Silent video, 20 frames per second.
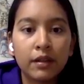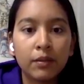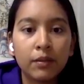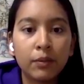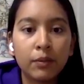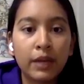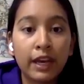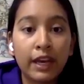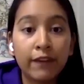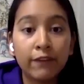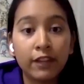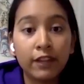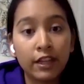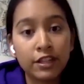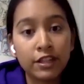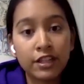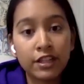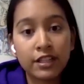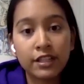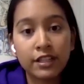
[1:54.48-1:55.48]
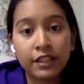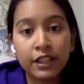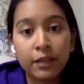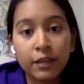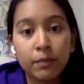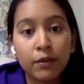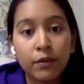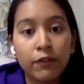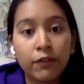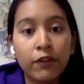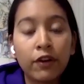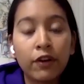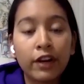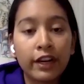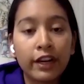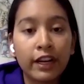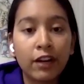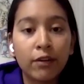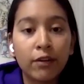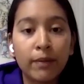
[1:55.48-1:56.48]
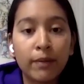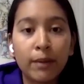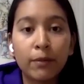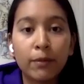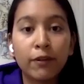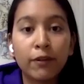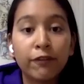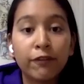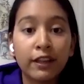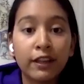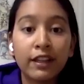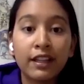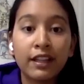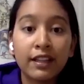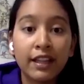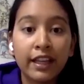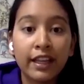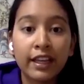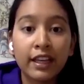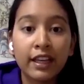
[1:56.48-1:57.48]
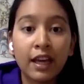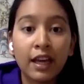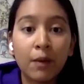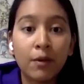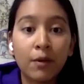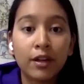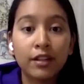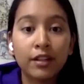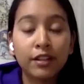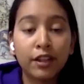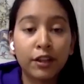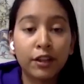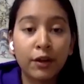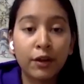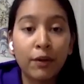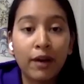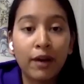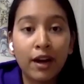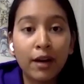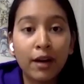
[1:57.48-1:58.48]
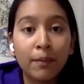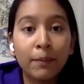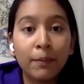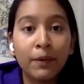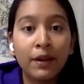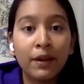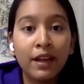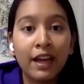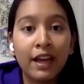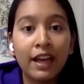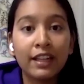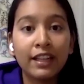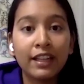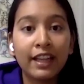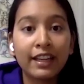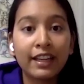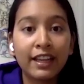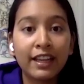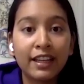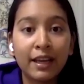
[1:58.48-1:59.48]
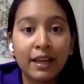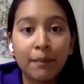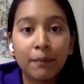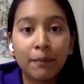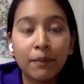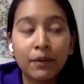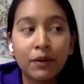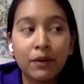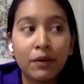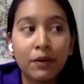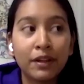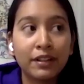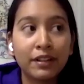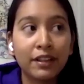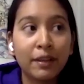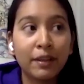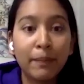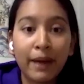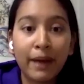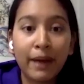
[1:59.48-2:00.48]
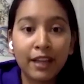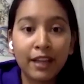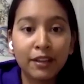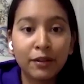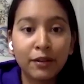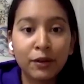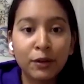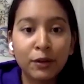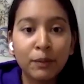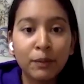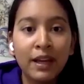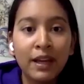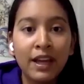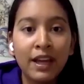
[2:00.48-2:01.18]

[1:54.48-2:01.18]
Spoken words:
we have lunch as a team before, and I remember feeling like I wanted to throw up, and like I kept going to the bathroom,